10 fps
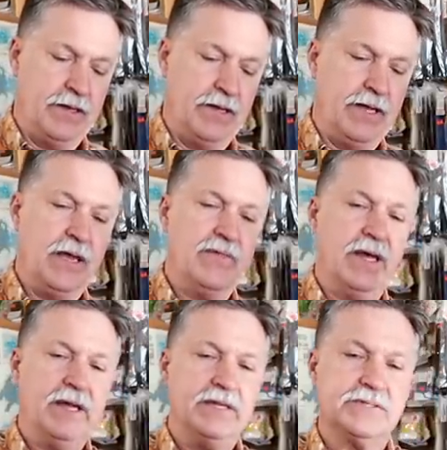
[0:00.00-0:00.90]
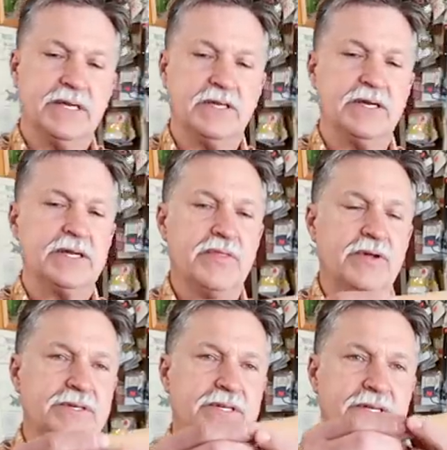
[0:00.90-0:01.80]
And that is a lucky
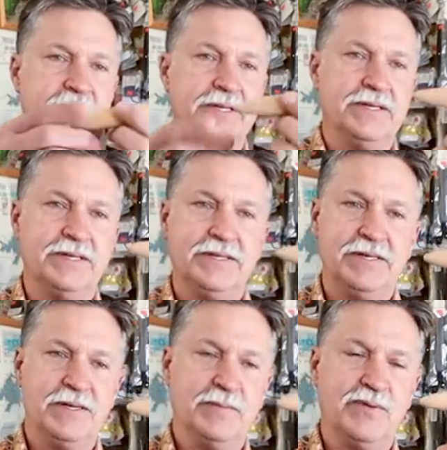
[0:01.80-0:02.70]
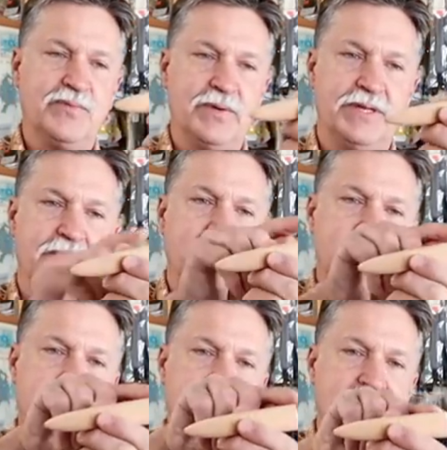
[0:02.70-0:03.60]
13 before you
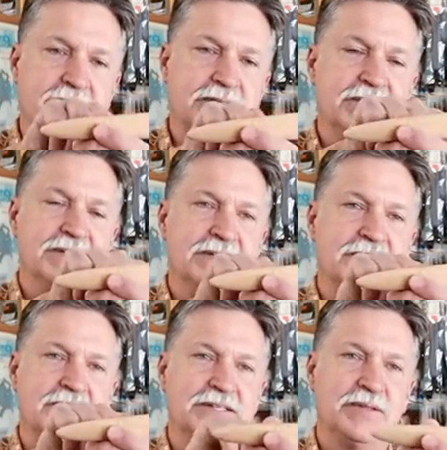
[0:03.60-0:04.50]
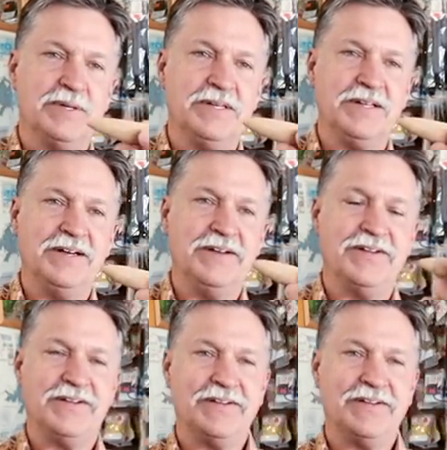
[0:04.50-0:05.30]
cut the, cut the bill out.